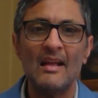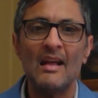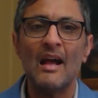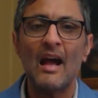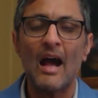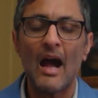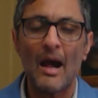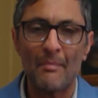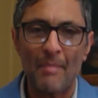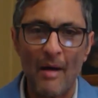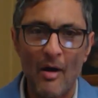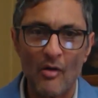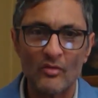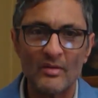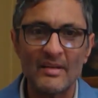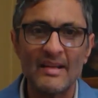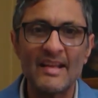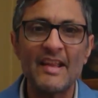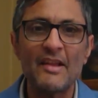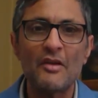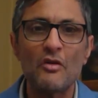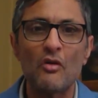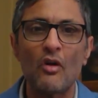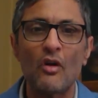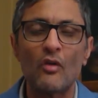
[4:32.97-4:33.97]
about
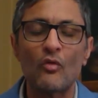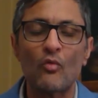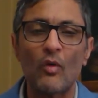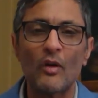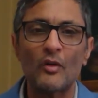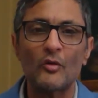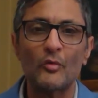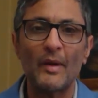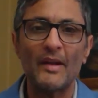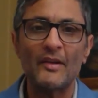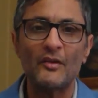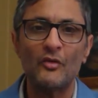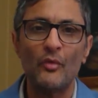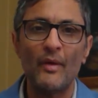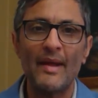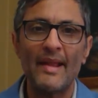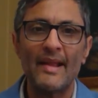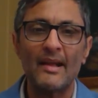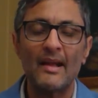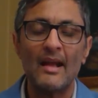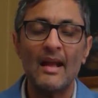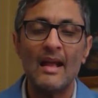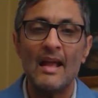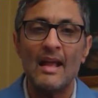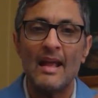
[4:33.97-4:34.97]
NIO and what we're doing.